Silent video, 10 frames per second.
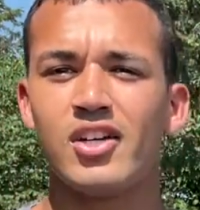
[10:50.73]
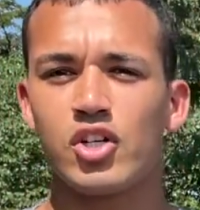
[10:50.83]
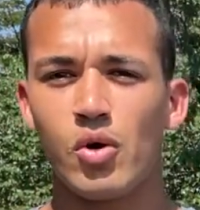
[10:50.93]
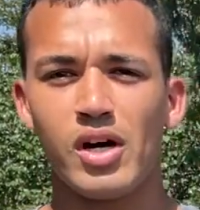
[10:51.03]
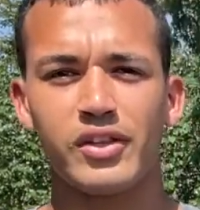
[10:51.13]

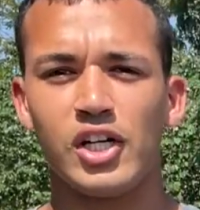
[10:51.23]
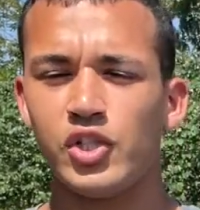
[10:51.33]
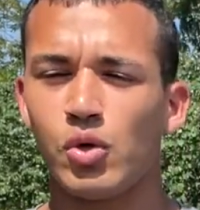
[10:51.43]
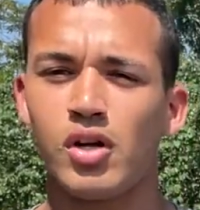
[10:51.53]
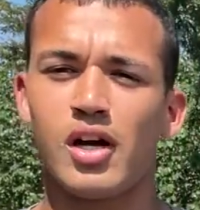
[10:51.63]
go out there.
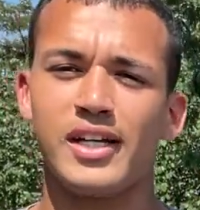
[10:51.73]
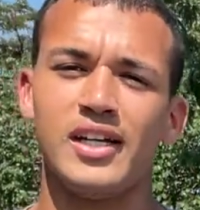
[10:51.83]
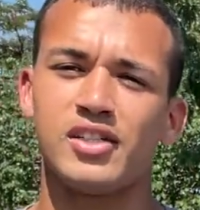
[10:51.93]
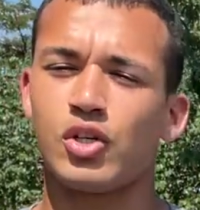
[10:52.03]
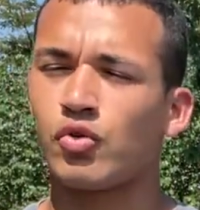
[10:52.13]
Door knocking
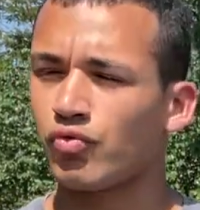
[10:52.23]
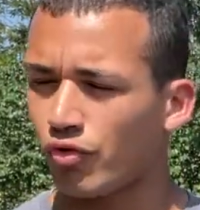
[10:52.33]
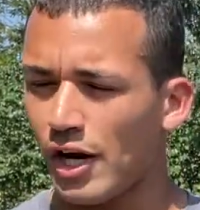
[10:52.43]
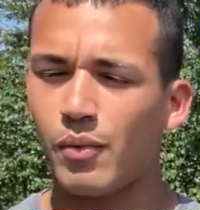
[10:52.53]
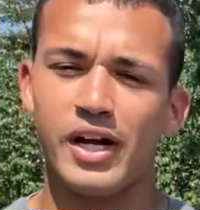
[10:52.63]
is a
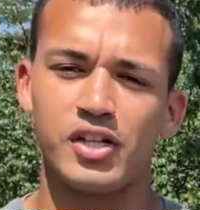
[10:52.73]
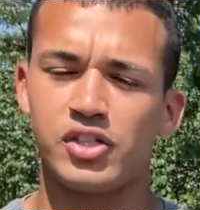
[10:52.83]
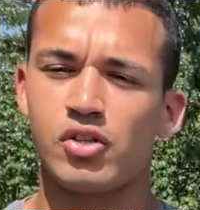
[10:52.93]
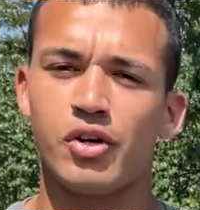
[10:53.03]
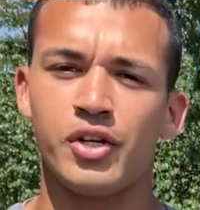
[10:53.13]
great way to
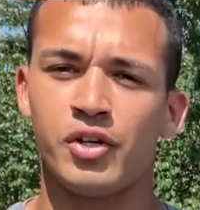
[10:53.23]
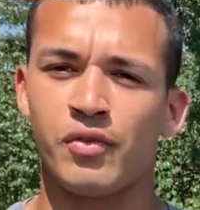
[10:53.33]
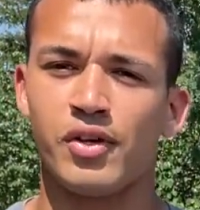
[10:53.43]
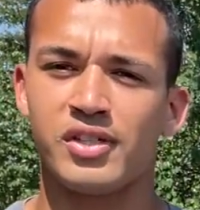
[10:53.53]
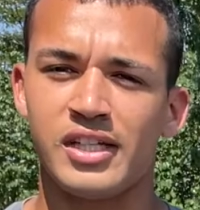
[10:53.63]
start your
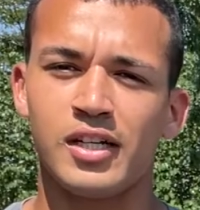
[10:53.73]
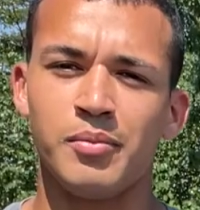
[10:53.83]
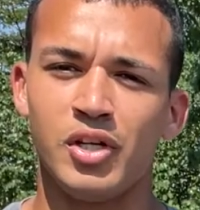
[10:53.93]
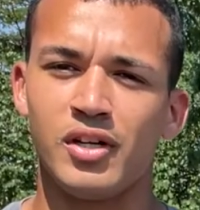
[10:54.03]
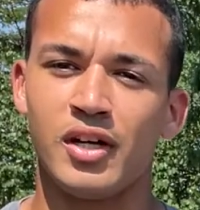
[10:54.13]
real estate
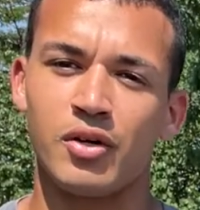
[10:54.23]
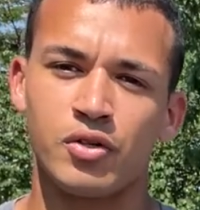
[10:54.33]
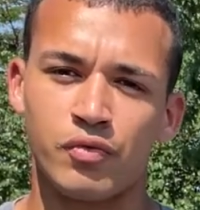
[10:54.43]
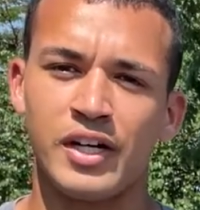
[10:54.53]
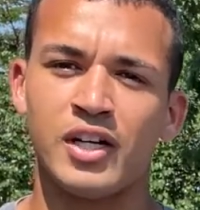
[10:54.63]
community, you know,
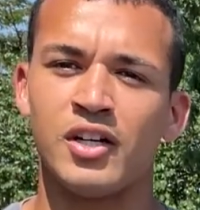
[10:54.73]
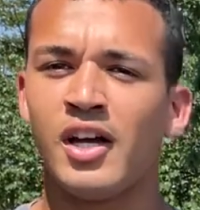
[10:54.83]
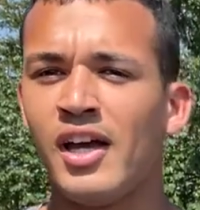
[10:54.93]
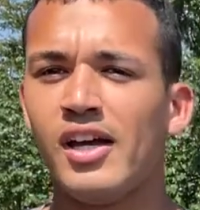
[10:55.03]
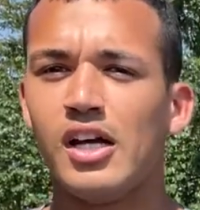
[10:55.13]
career.
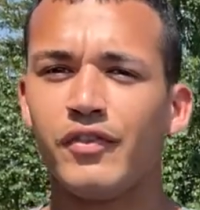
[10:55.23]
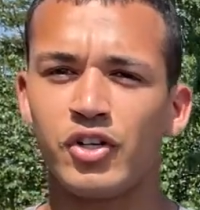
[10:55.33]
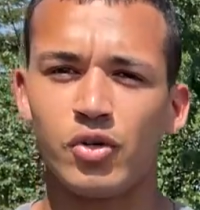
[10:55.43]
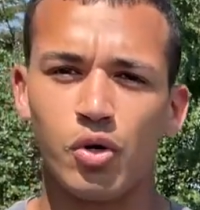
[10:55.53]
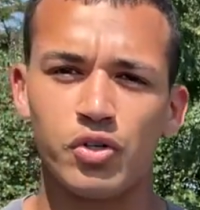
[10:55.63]
And if you're
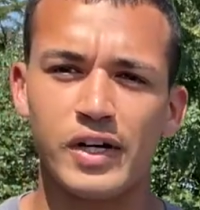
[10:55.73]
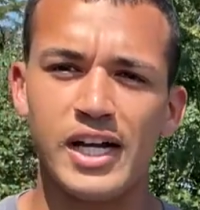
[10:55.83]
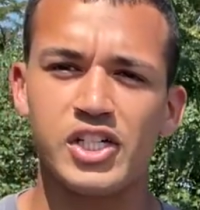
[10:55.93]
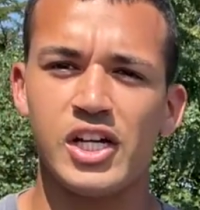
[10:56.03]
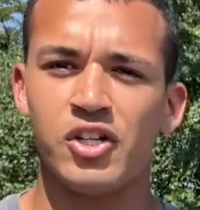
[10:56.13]
an older
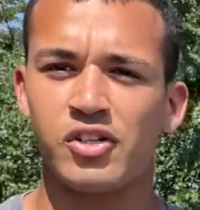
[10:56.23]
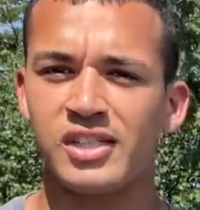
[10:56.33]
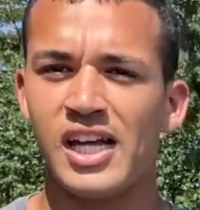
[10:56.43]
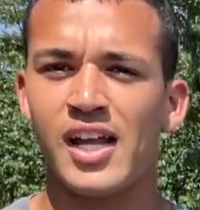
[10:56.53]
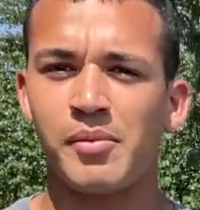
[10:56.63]
agent and you're
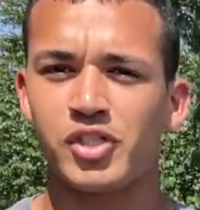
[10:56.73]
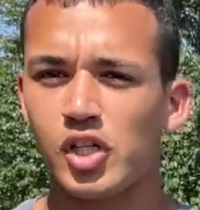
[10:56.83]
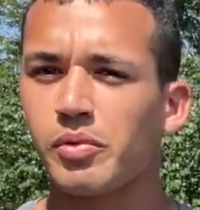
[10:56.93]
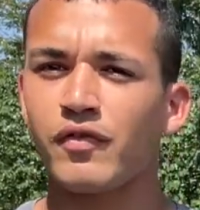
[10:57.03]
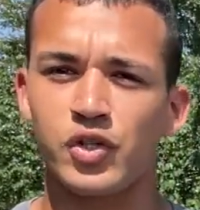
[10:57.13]
saying, I'm
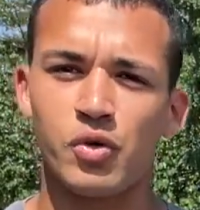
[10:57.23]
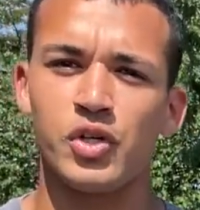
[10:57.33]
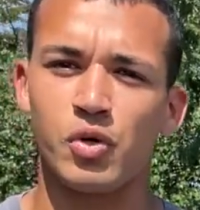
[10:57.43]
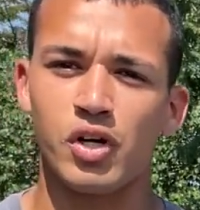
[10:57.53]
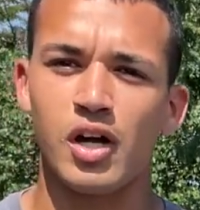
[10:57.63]
stupid for doing
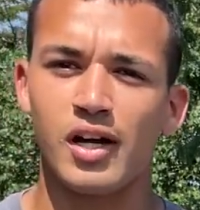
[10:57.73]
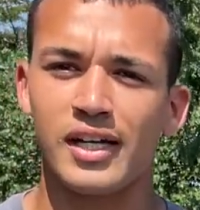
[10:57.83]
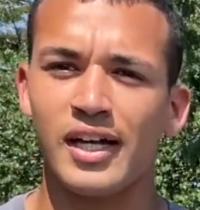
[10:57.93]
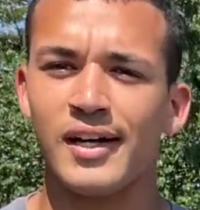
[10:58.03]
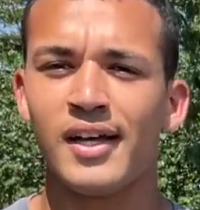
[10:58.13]
door
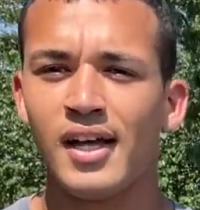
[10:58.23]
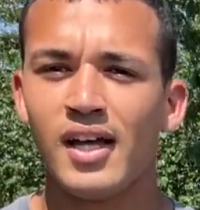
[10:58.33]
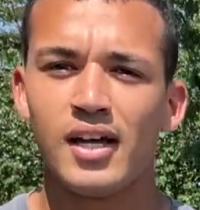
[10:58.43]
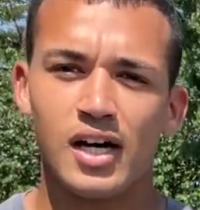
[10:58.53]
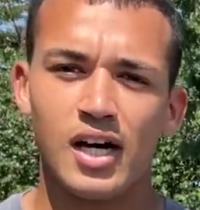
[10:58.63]
knocking,
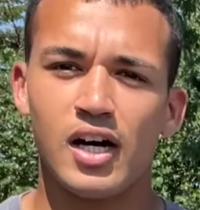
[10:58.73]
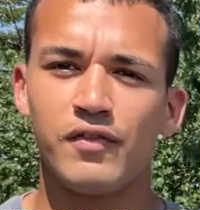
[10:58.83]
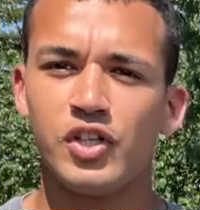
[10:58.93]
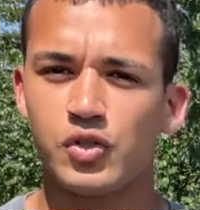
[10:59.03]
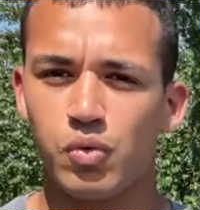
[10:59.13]
uh, if
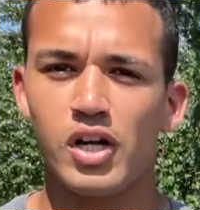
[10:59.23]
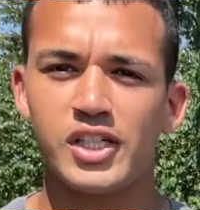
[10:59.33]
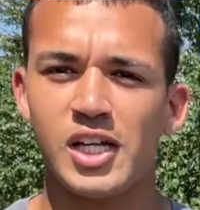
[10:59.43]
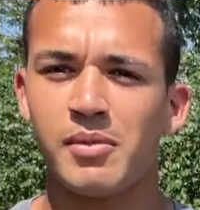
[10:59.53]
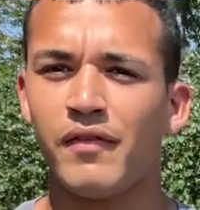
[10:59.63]
you just watch
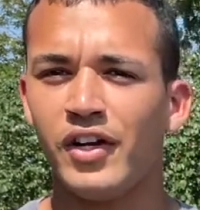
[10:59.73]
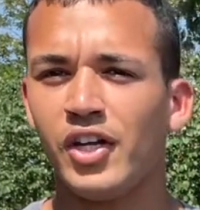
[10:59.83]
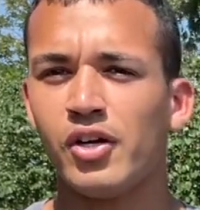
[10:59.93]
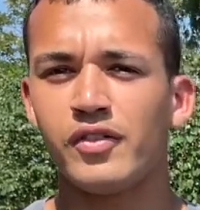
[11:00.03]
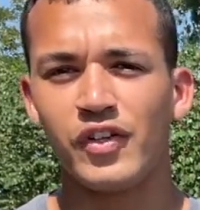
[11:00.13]
any of my
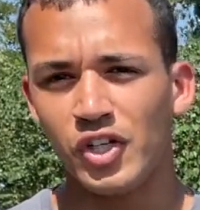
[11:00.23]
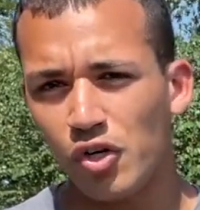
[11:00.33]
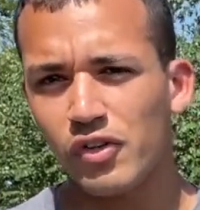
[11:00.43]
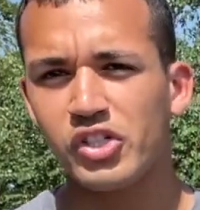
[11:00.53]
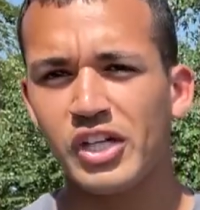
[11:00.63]
videos, if you're new to
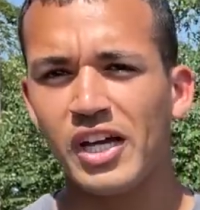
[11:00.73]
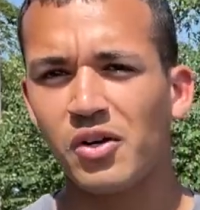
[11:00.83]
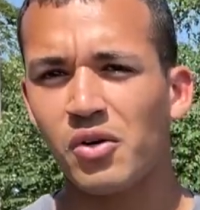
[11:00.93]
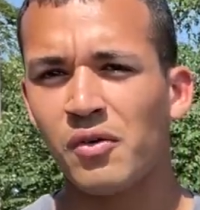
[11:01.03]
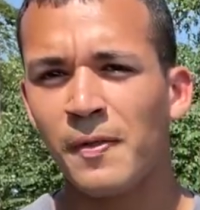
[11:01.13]
this
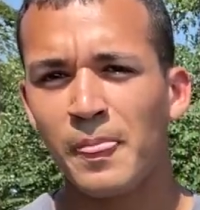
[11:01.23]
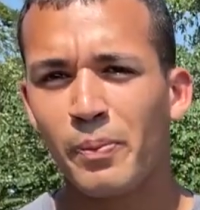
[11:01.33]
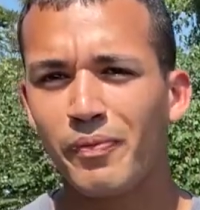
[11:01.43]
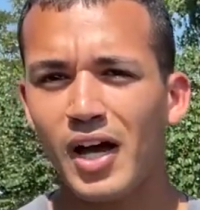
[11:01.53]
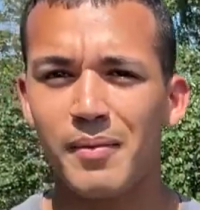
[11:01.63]
channel,
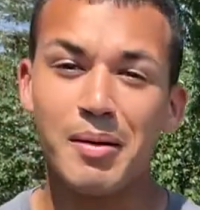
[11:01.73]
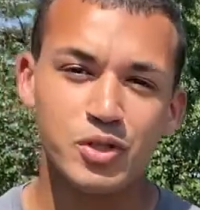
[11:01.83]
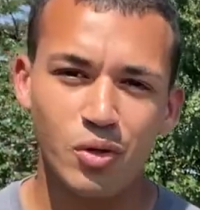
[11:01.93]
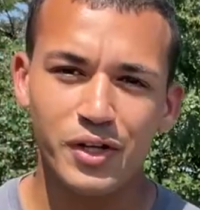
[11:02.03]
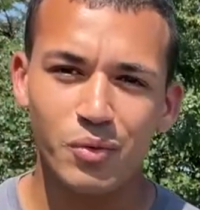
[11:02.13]
um, I'm
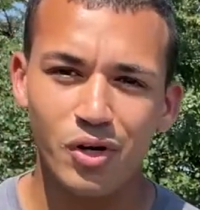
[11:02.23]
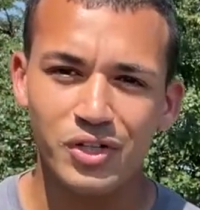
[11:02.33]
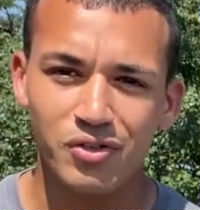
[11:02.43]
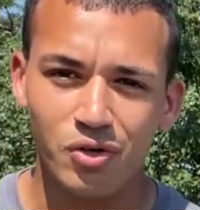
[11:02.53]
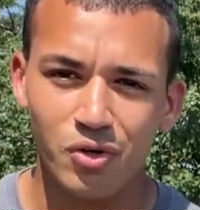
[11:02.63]
21
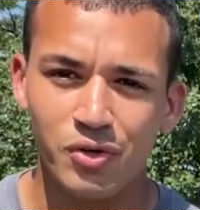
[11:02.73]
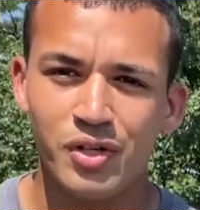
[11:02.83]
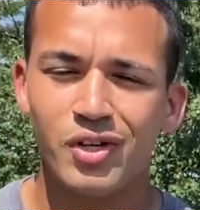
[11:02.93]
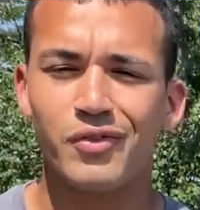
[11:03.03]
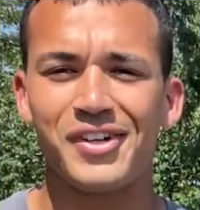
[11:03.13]
year old
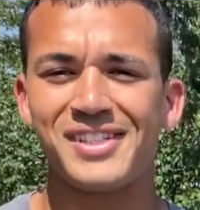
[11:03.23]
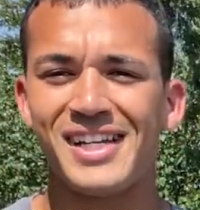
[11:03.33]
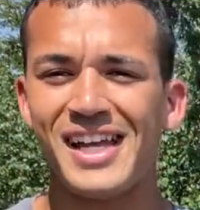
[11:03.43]
real estate